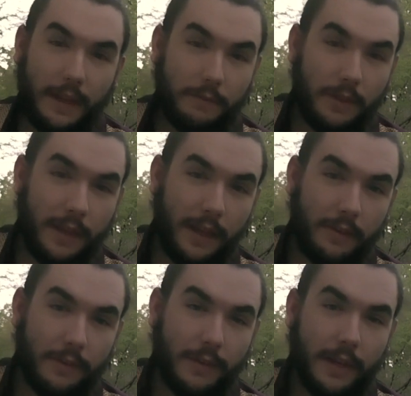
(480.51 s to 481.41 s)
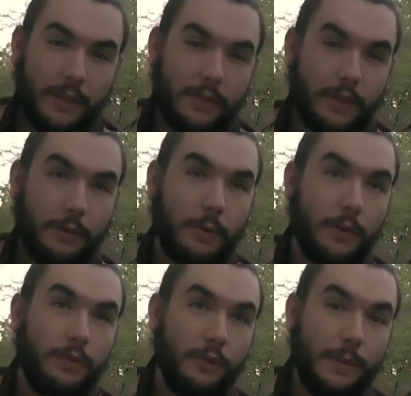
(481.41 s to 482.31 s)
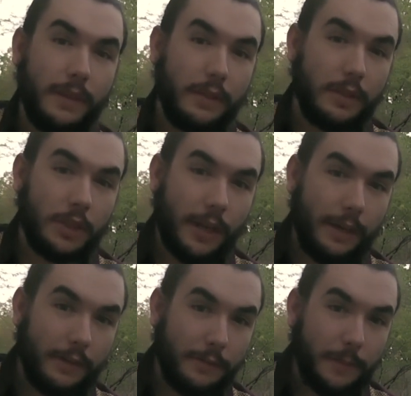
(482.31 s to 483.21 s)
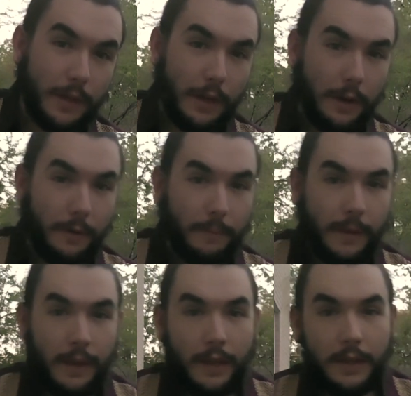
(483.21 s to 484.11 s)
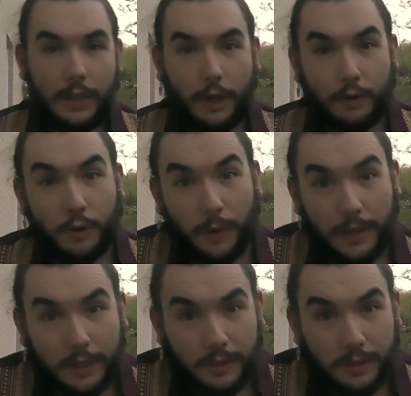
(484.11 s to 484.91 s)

after the anal stage. So we're assuming that the child has become, toilet